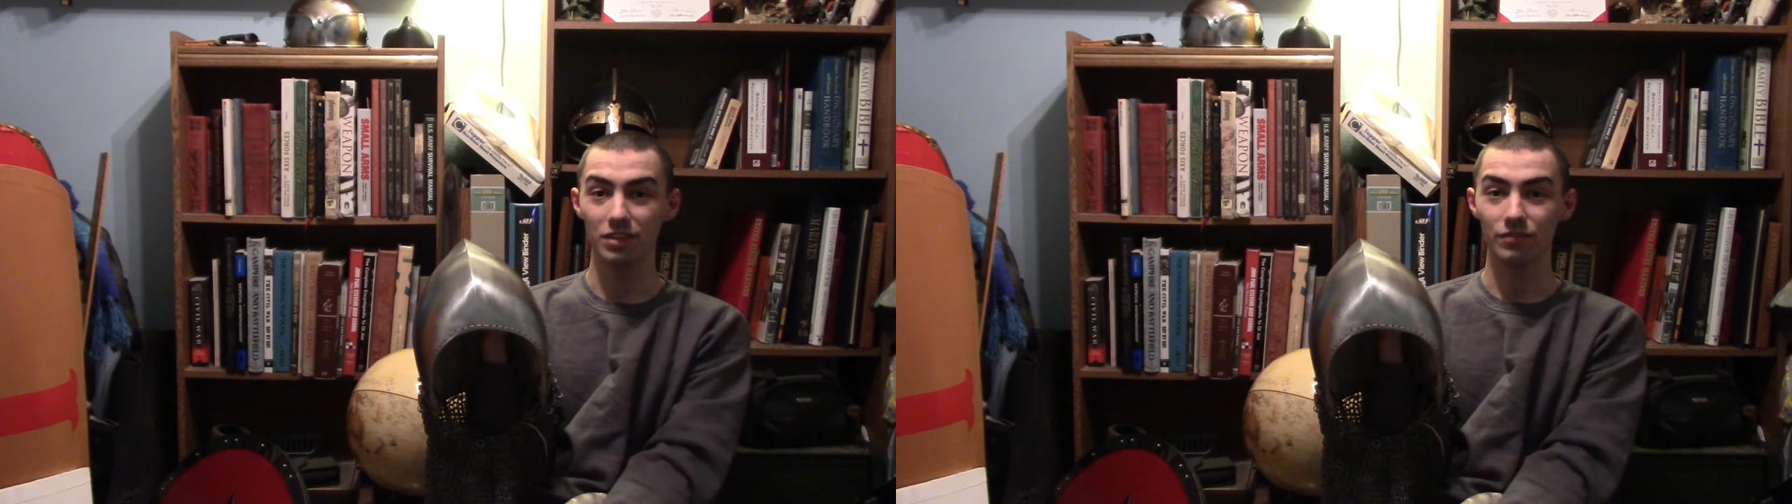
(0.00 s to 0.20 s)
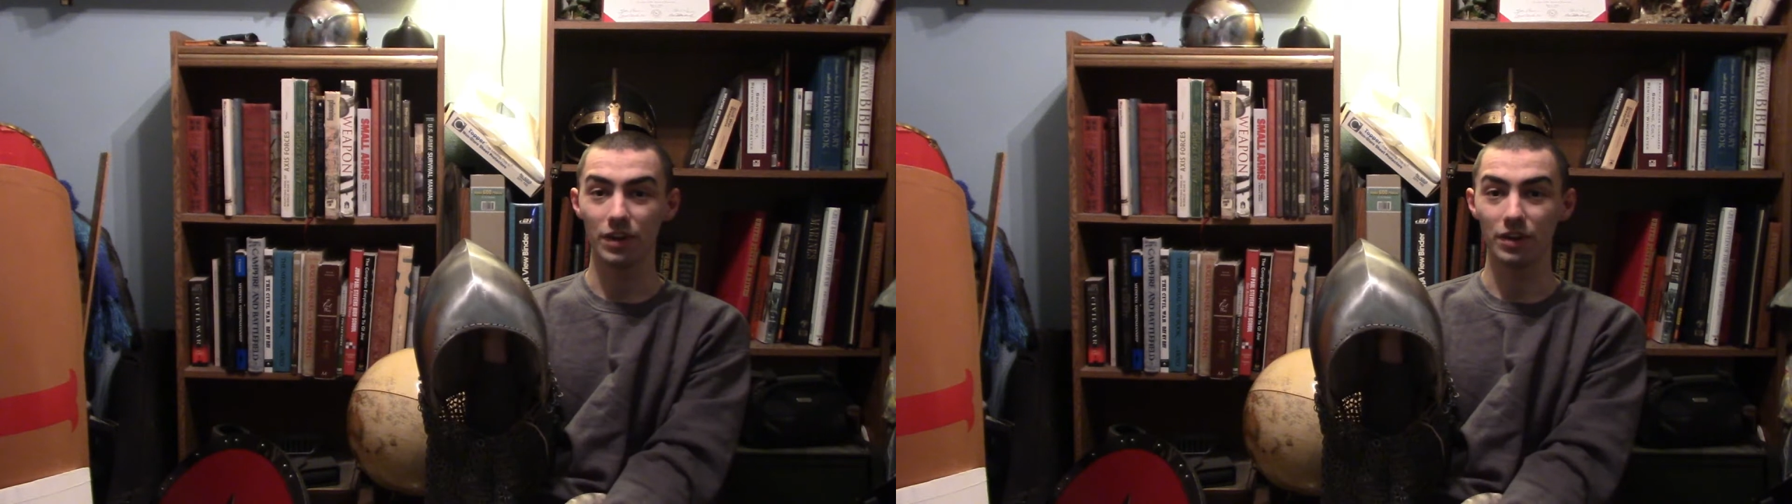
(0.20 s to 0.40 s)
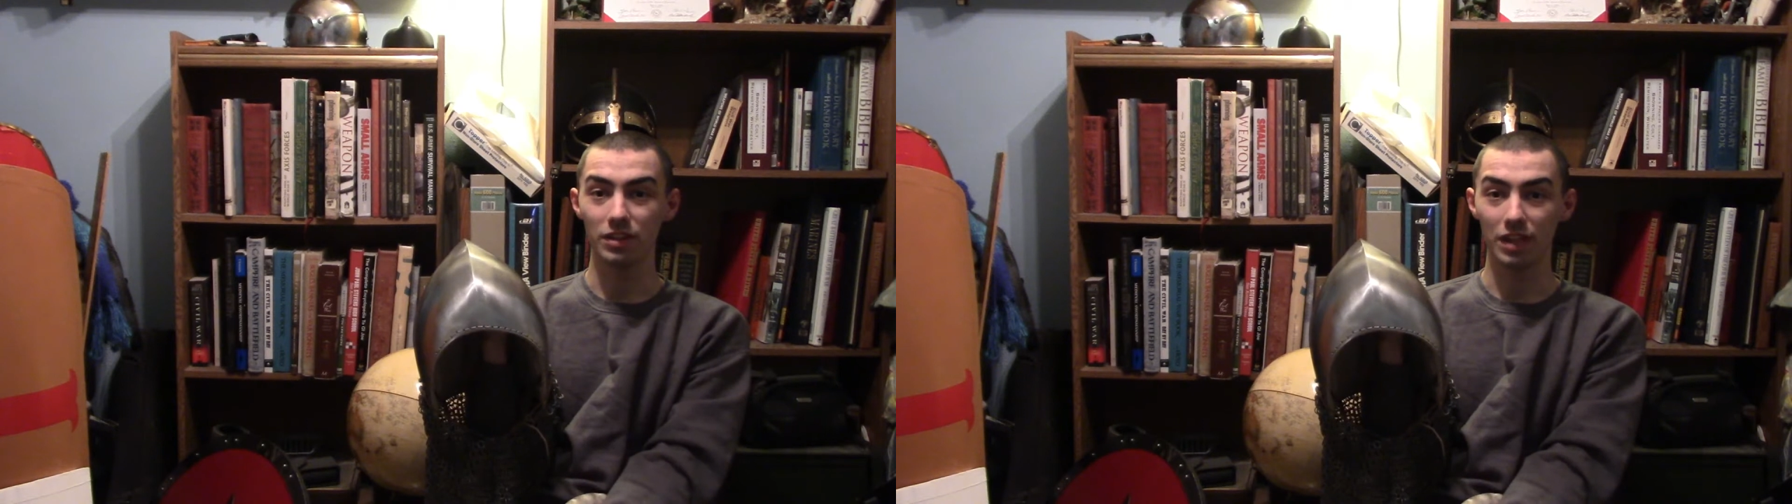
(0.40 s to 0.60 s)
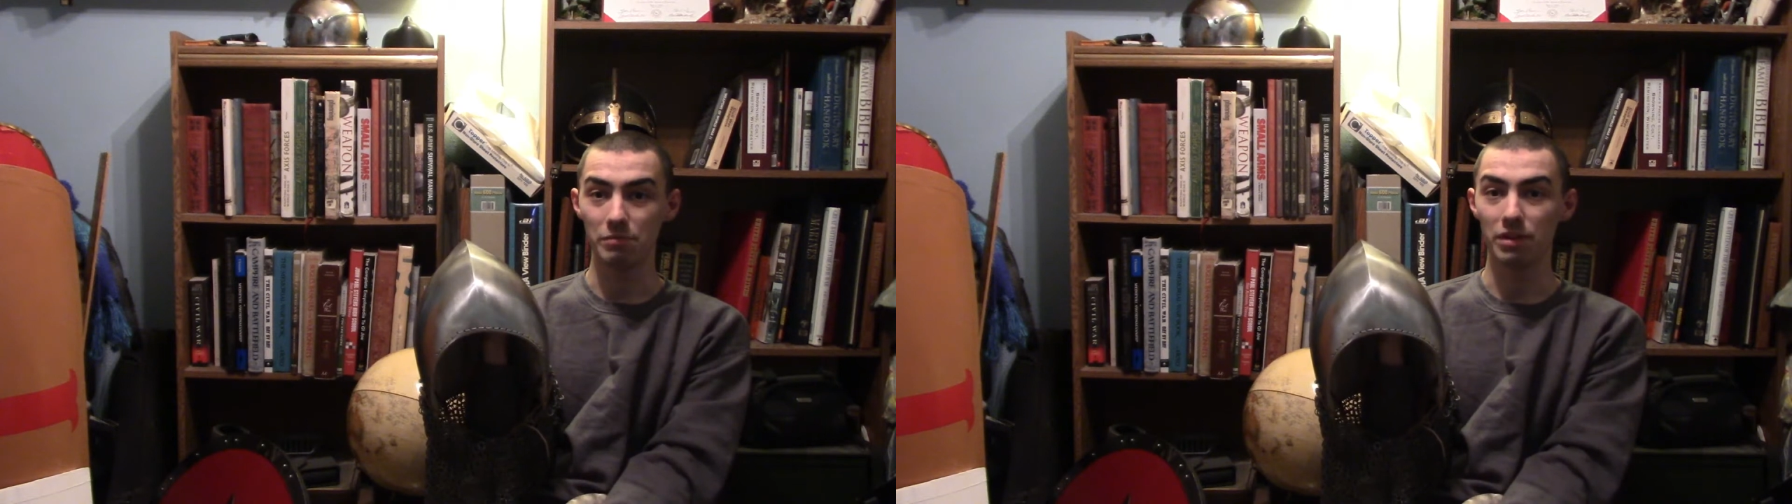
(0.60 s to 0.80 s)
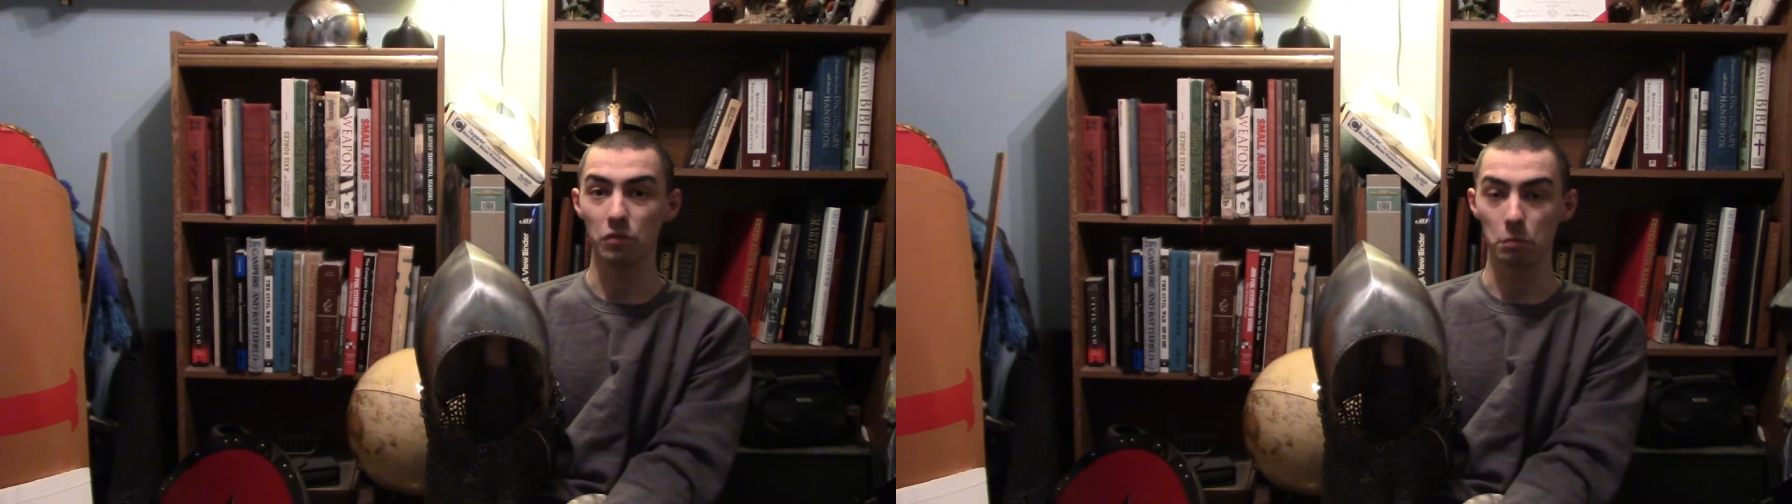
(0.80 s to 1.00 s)
very late
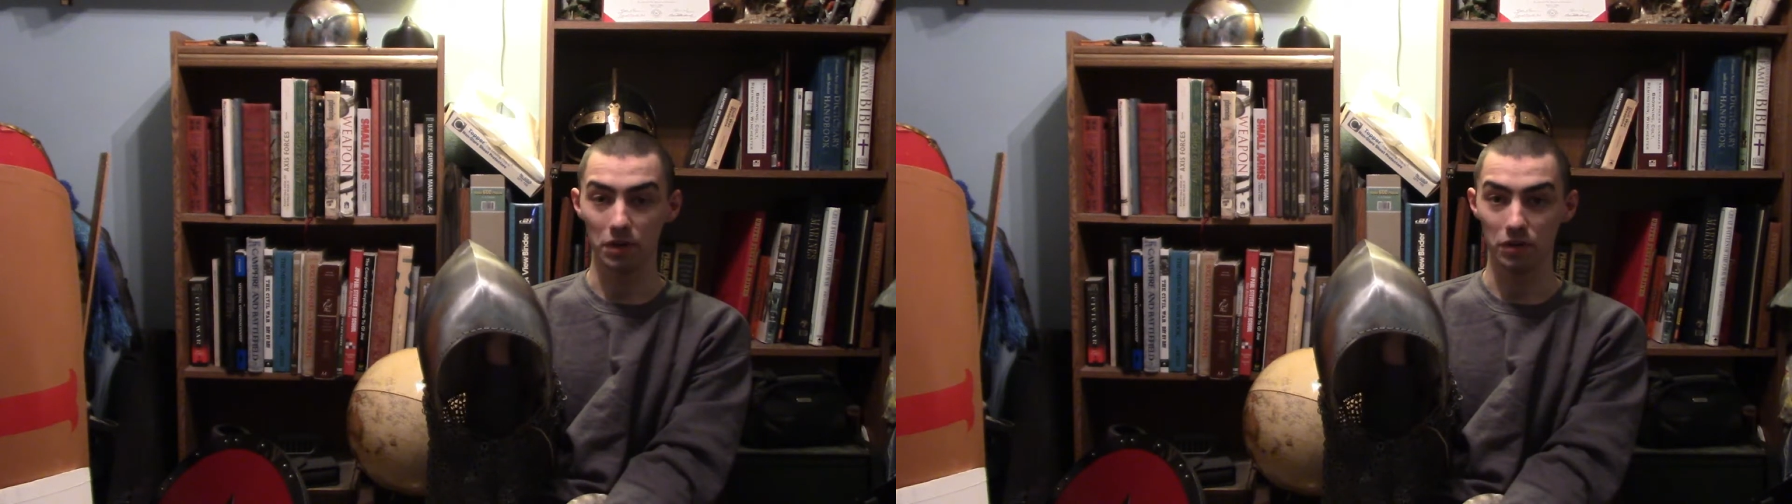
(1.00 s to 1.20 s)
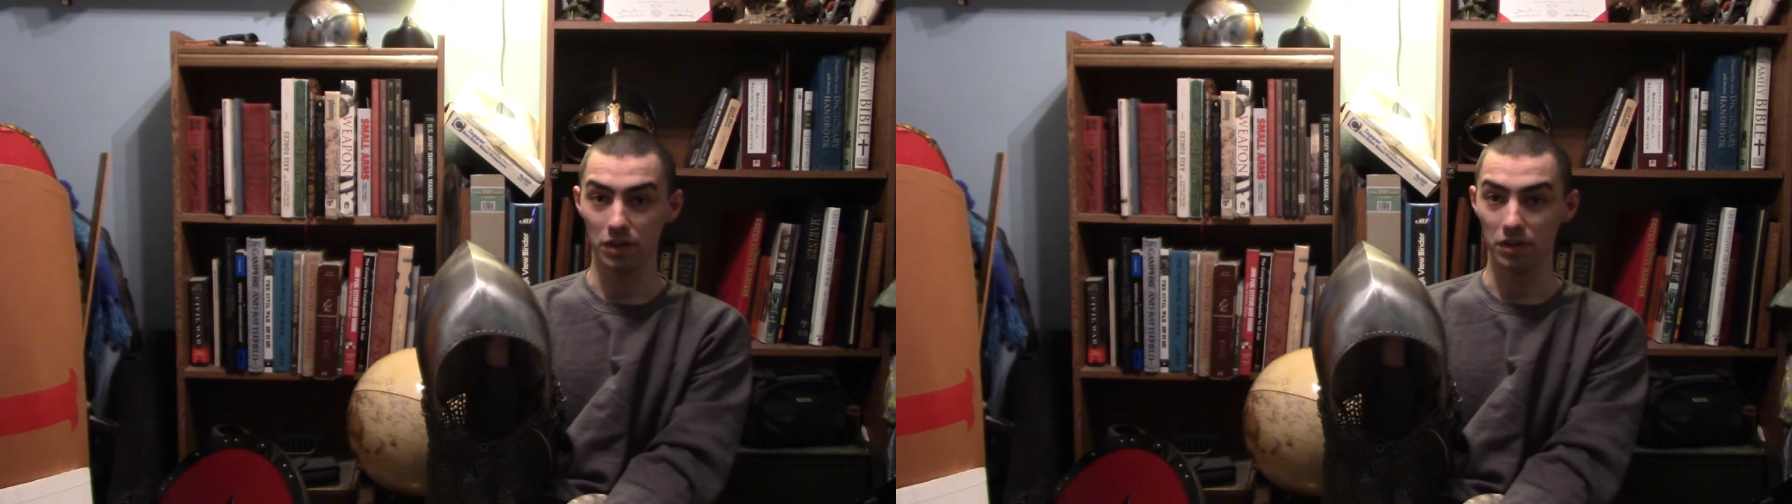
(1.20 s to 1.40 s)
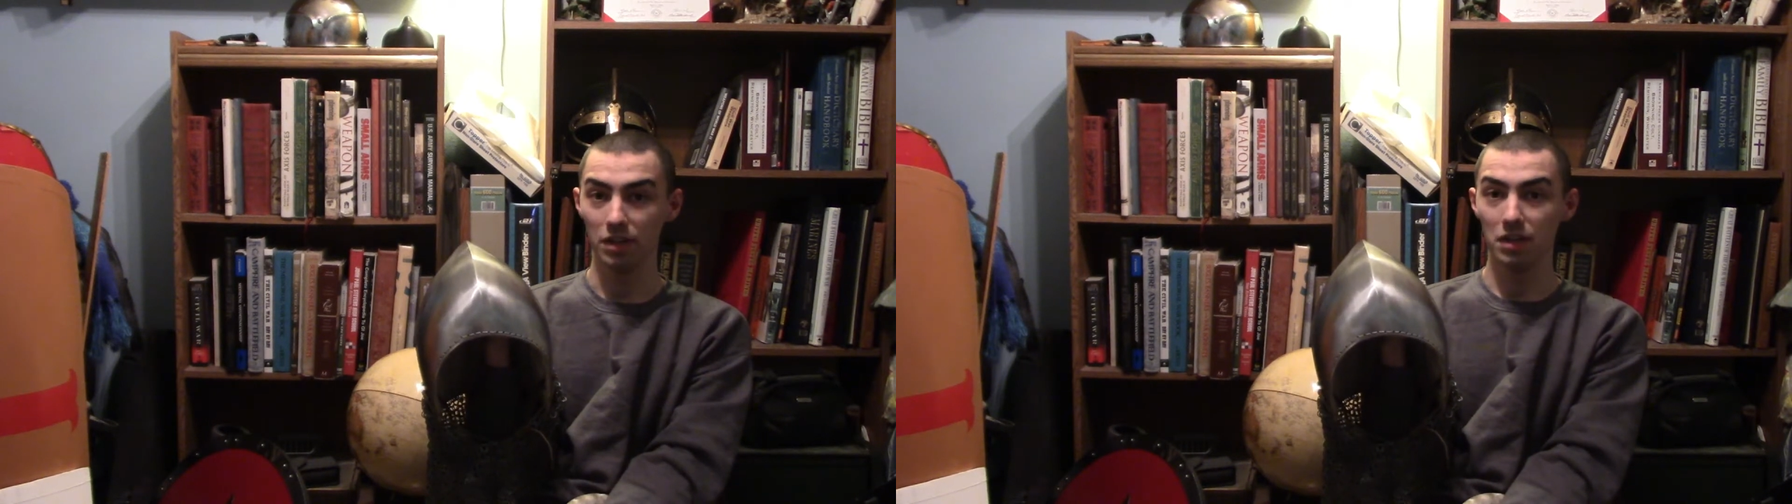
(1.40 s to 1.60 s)
medieval period.